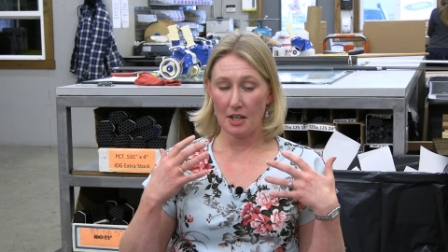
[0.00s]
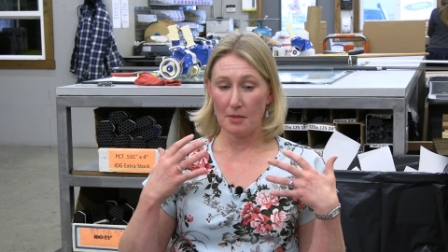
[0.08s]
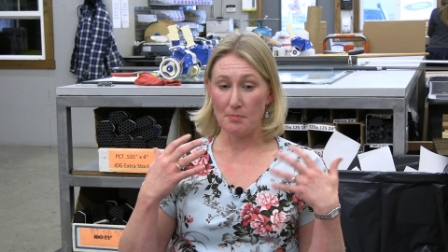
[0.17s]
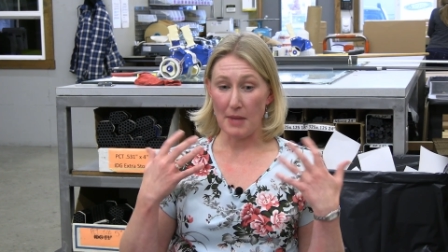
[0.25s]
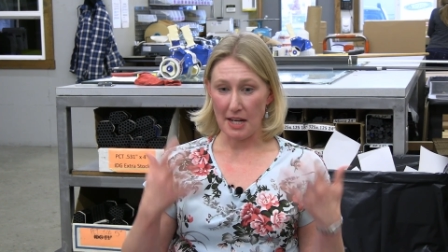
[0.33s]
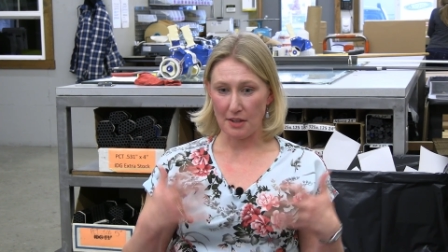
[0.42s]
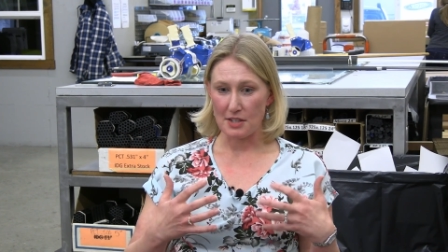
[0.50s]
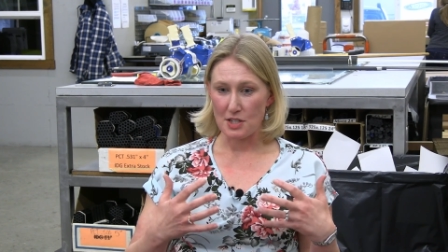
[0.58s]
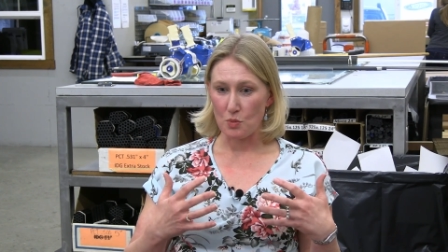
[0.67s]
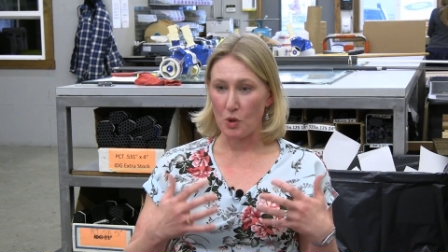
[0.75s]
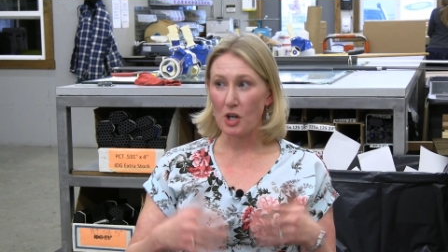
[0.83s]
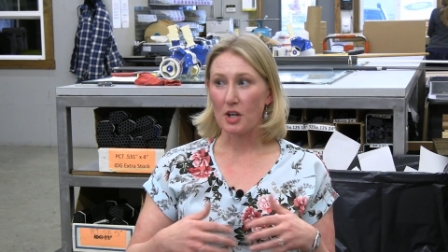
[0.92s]
make this
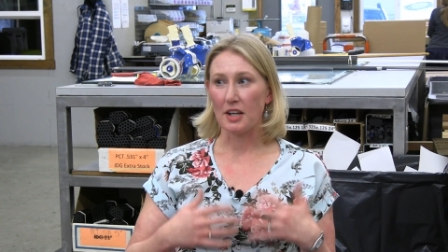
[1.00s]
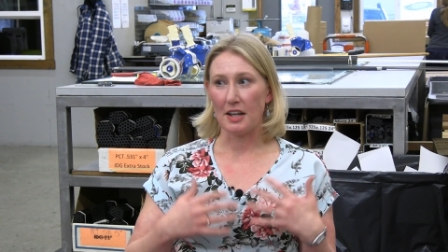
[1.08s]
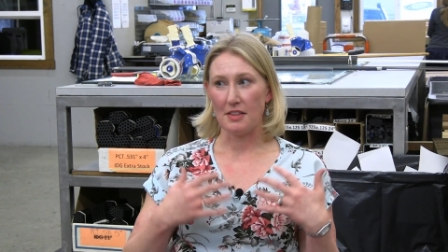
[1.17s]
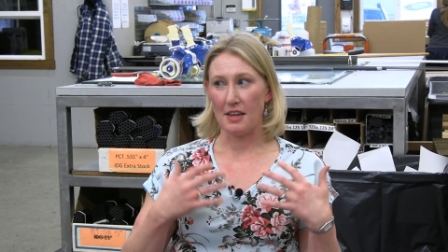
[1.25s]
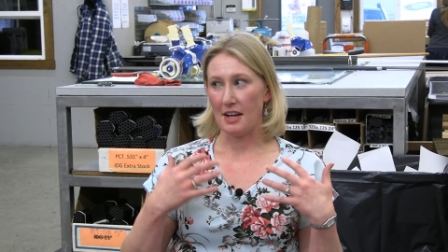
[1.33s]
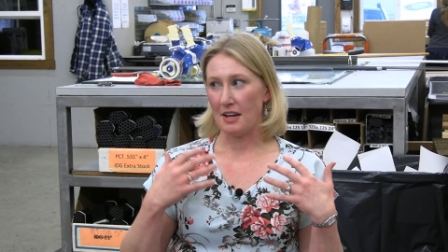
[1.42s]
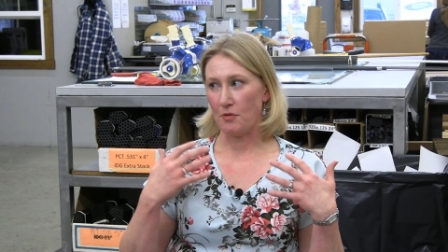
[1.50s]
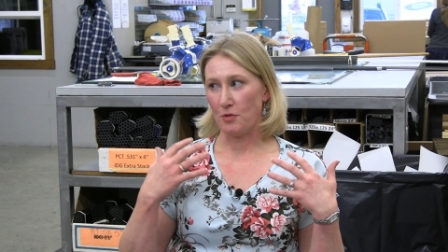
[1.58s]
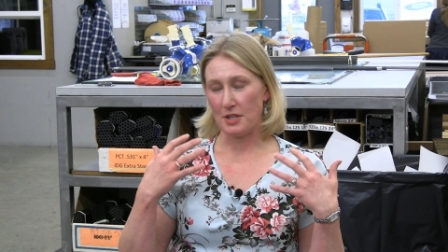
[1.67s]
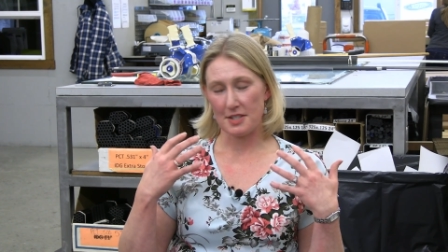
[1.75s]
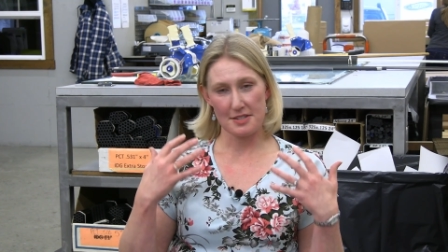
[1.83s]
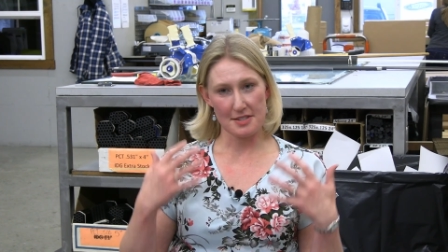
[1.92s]
work, and that if we
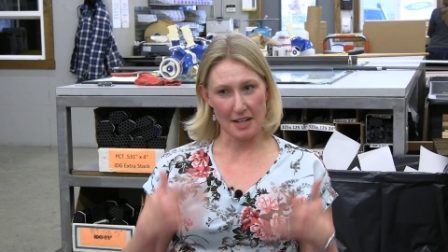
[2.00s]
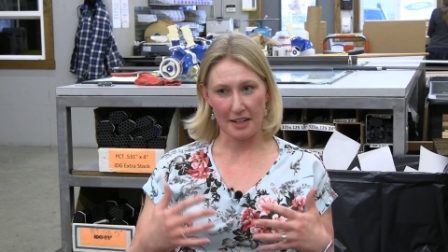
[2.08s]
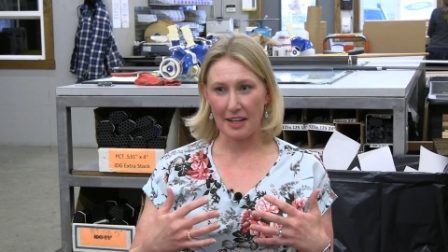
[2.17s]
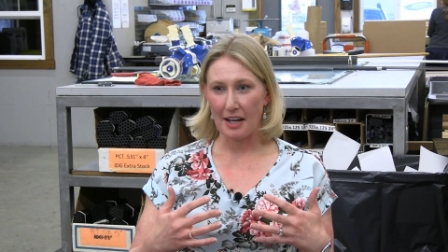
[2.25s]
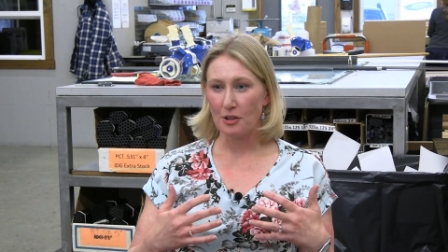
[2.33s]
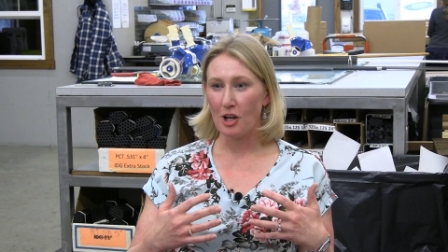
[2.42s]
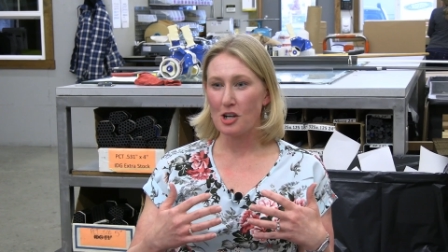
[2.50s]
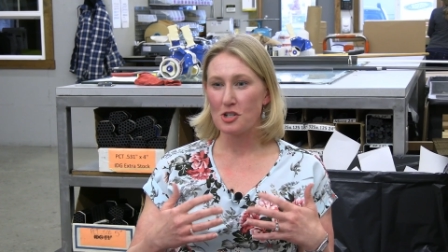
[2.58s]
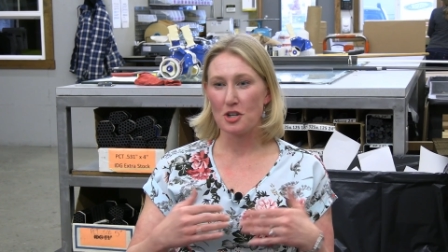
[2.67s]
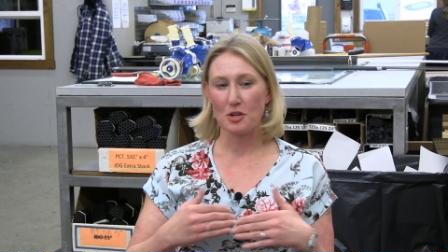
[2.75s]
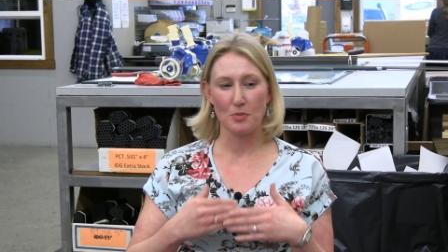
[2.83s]
stuck it out long term,